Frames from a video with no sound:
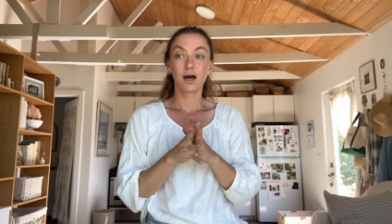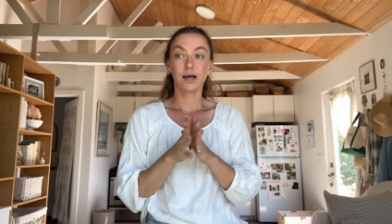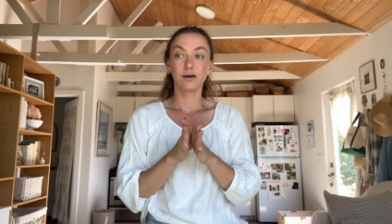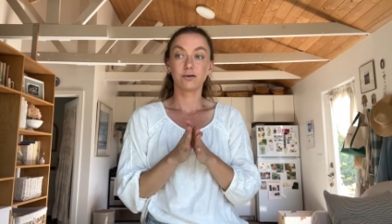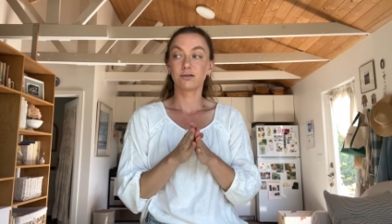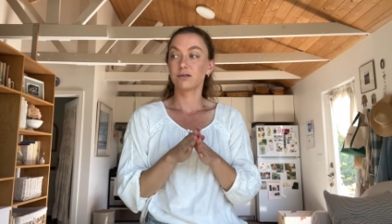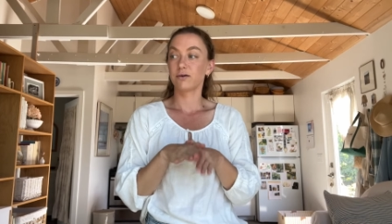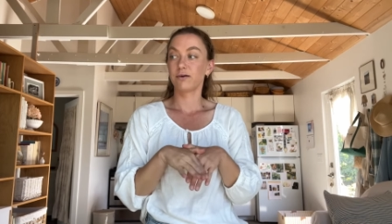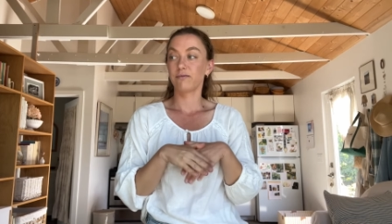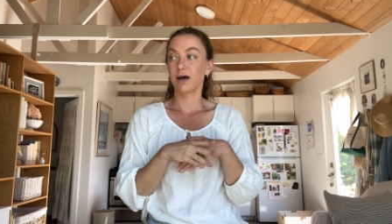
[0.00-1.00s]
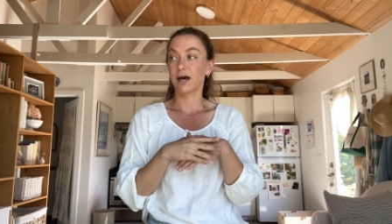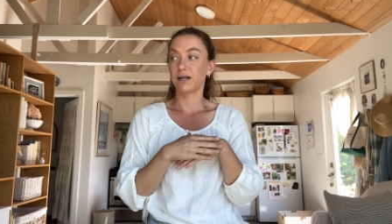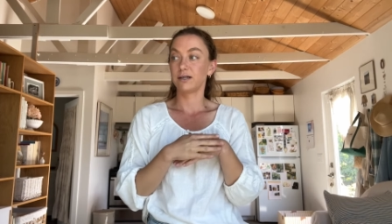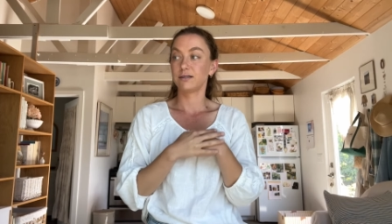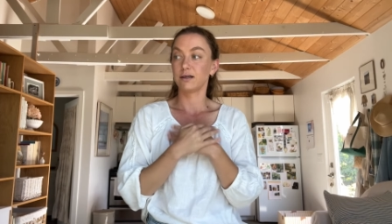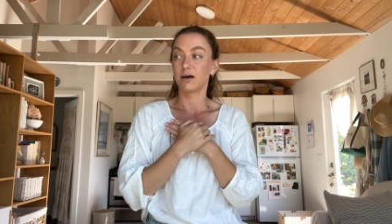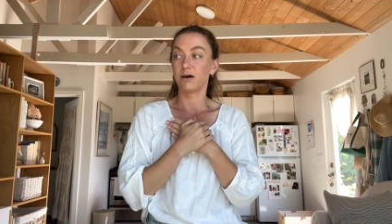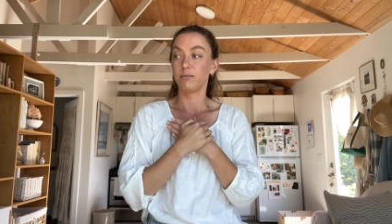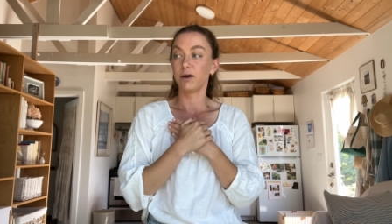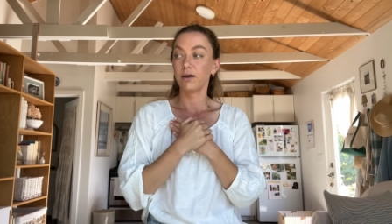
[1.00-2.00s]
I also have had
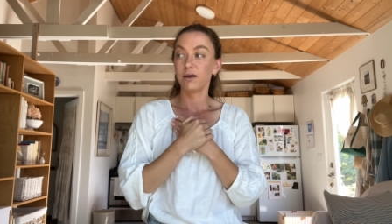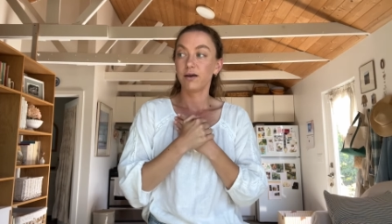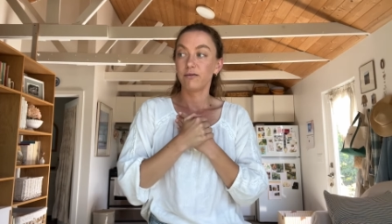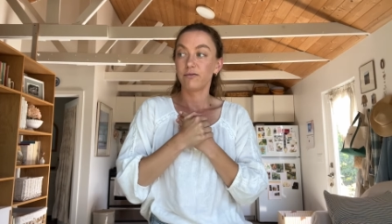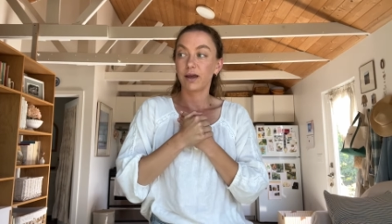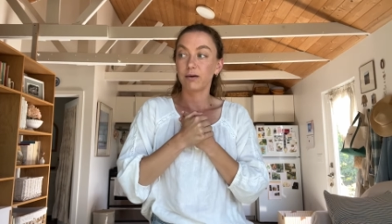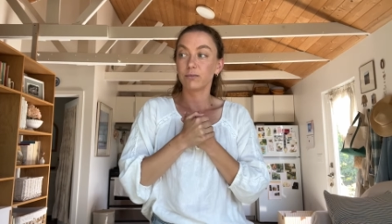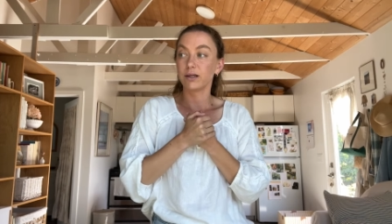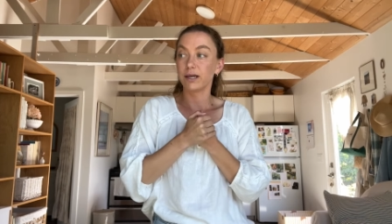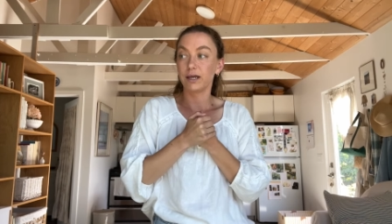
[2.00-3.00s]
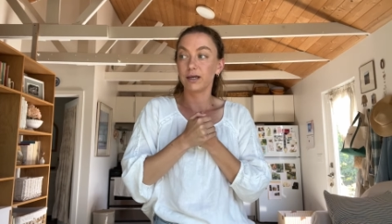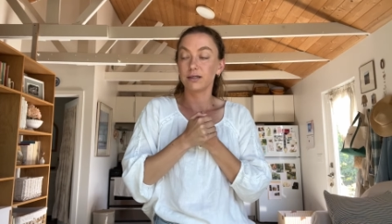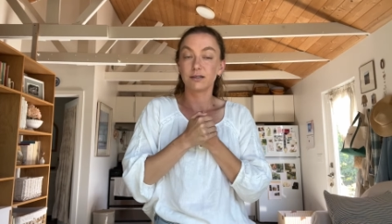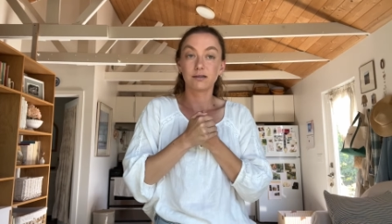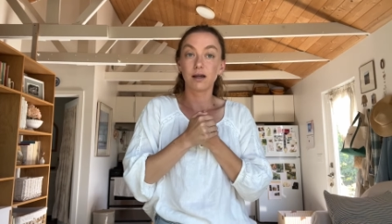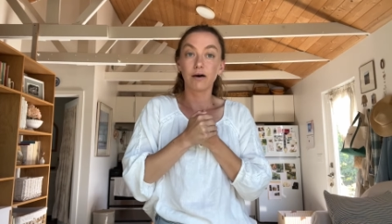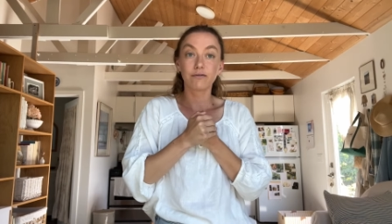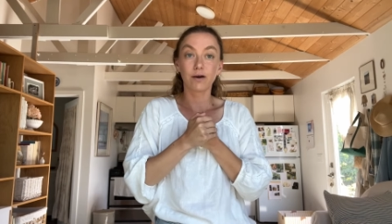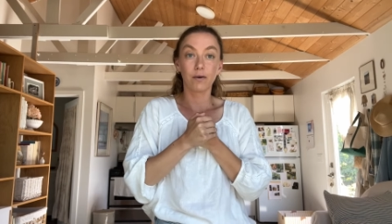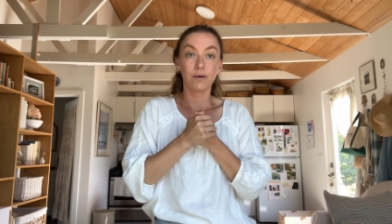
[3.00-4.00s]
some family stuff
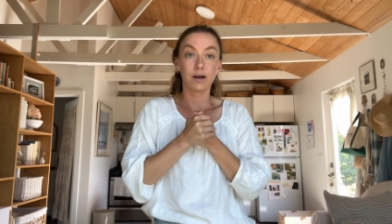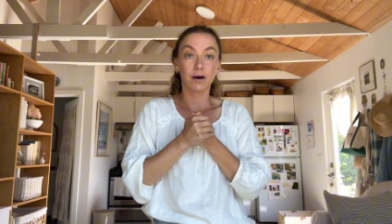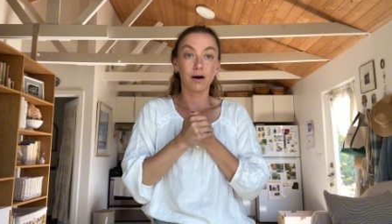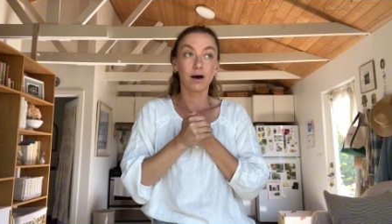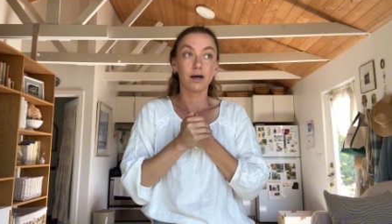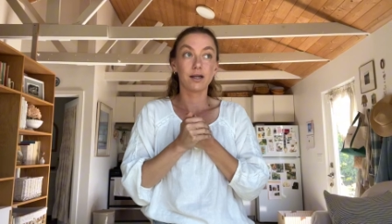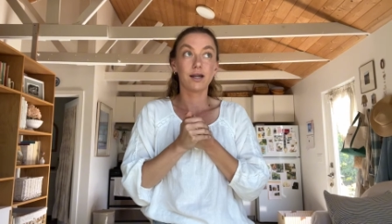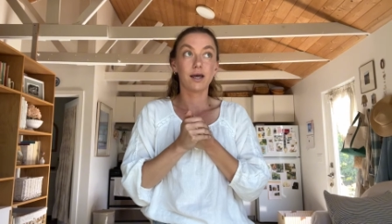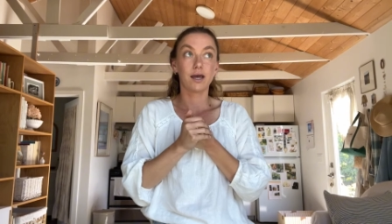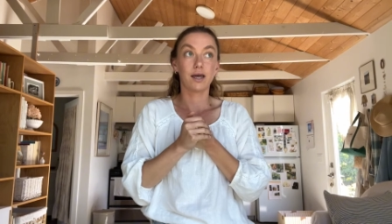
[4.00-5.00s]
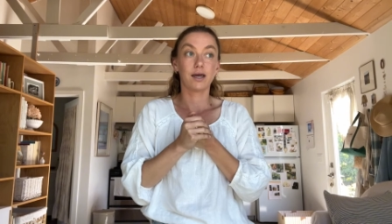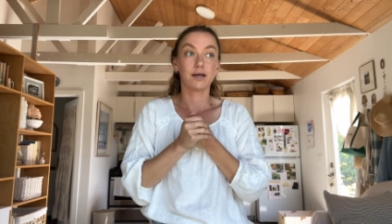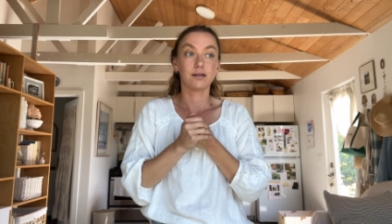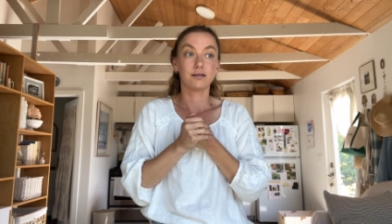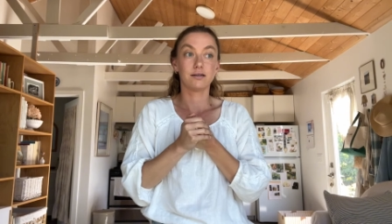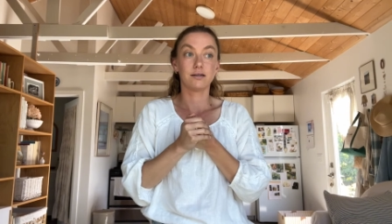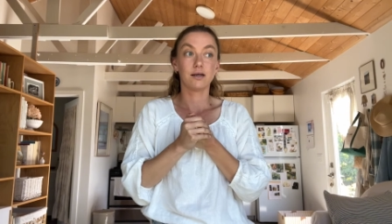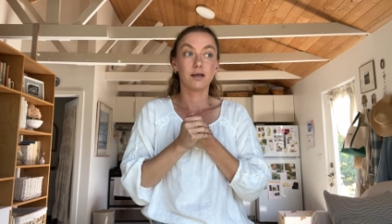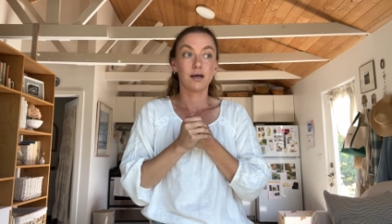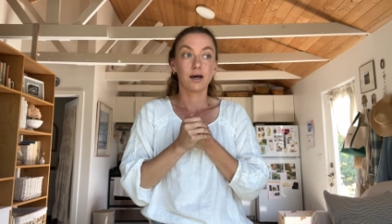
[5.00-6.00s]
going on, and
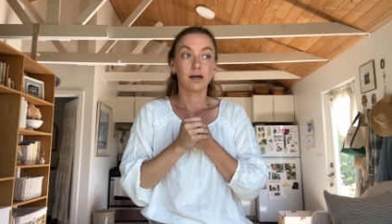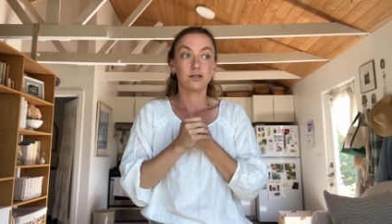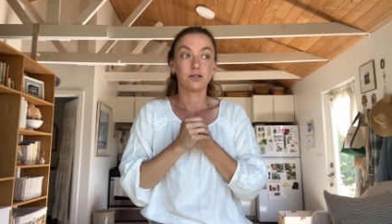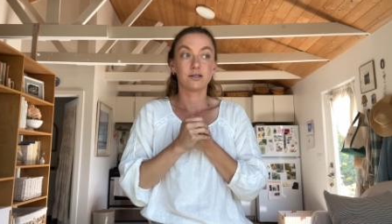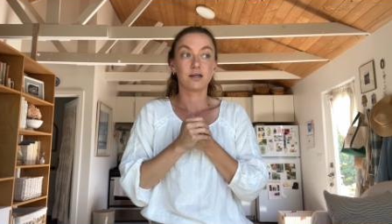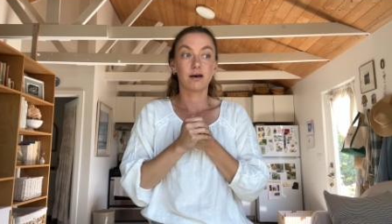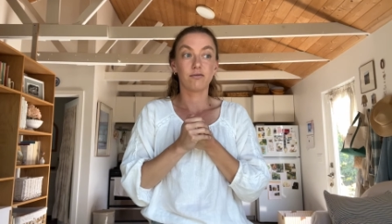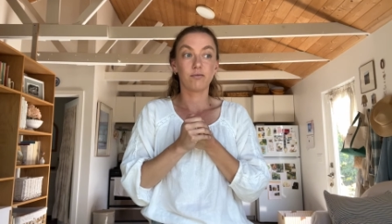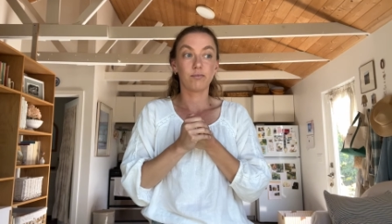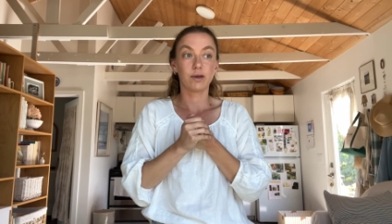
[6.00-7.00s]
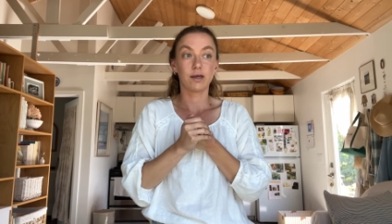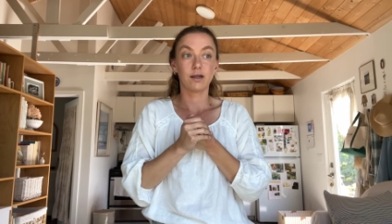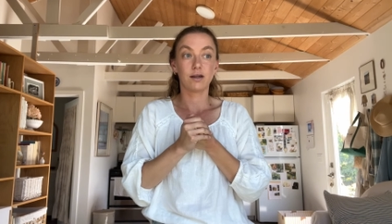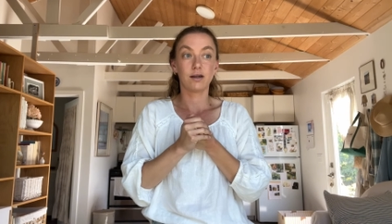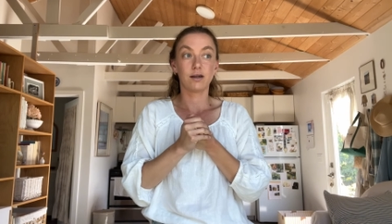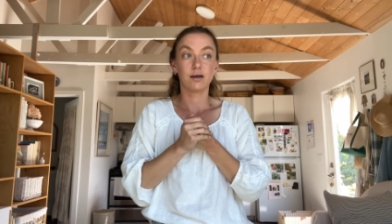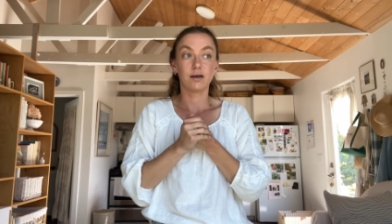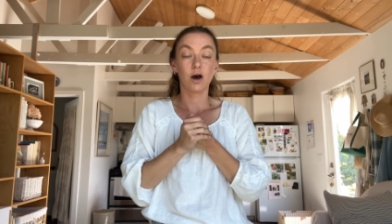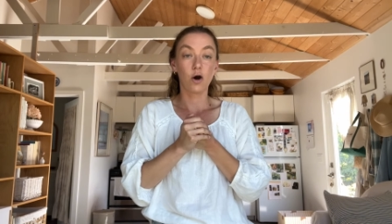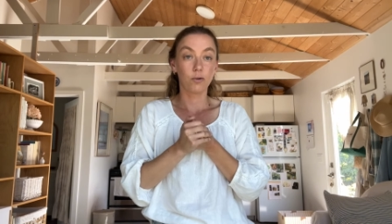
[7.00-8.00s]
I just haven't been
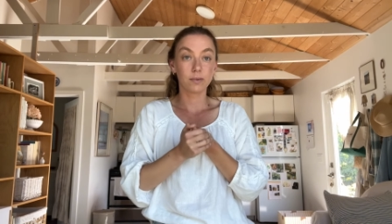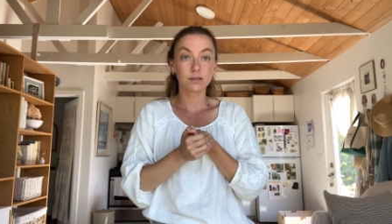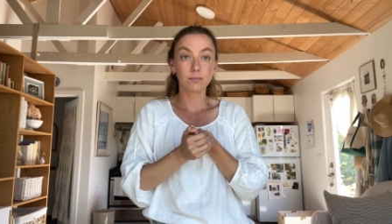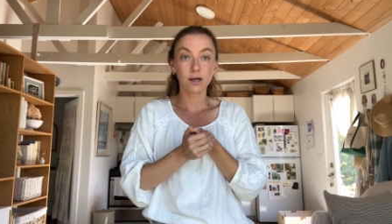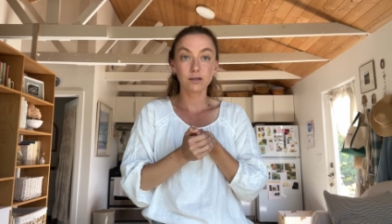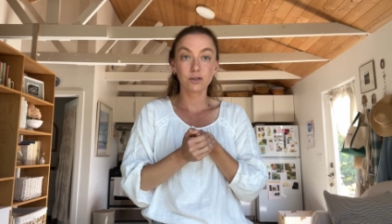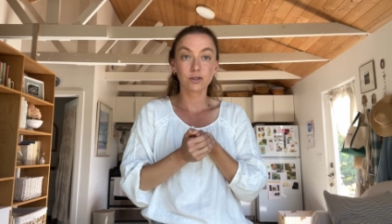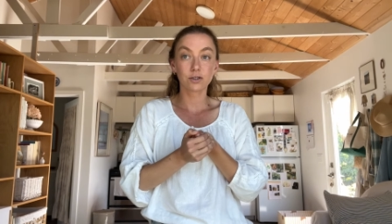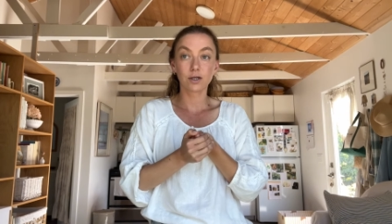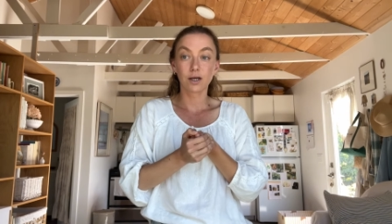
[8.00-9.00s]
home as much.